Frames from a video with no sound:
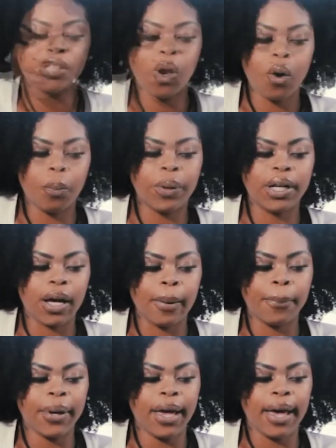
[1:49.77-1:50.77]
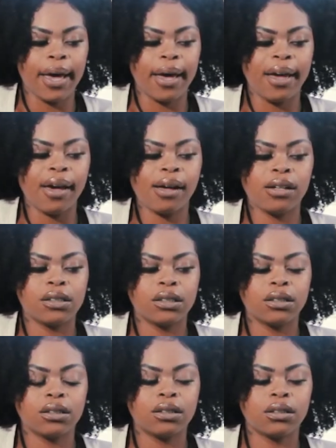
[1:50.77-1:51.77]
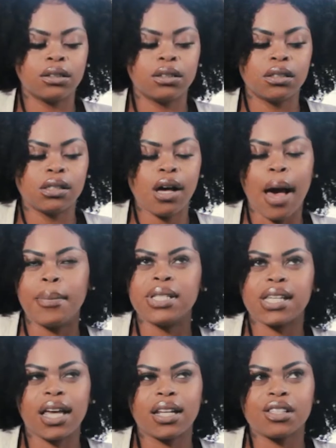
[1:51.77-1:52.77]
I want to open up I've